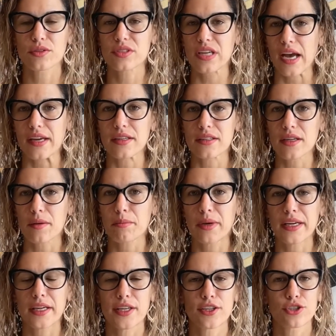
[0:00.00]
tightened up my
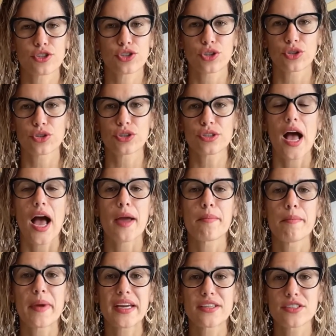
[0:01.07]
inner circle. I
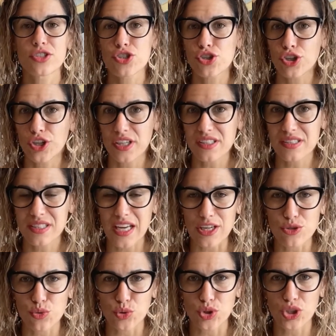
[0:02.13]
made sure to
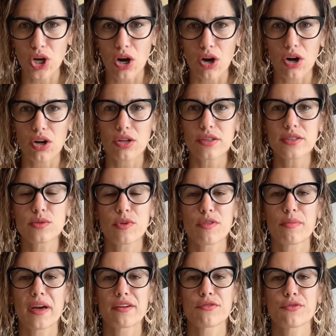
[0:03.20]
schedule calls with
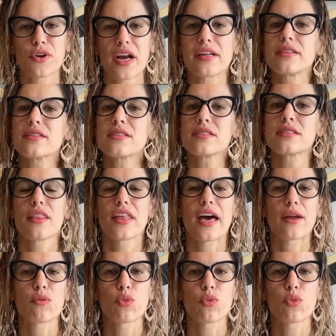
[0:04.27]
my friends that